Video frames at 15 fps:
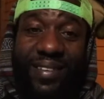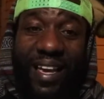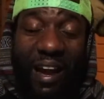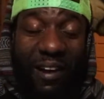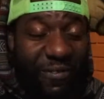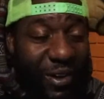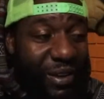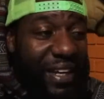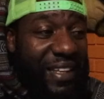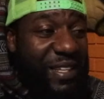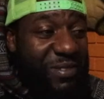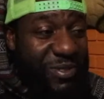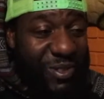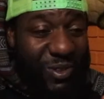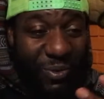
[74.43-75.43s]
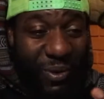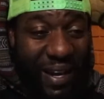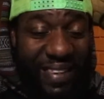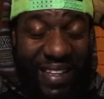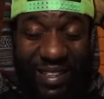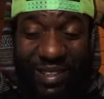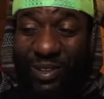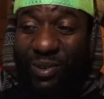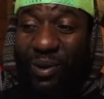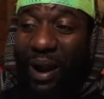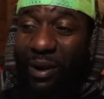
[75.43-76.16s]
Like I felt like this was the right thing to do.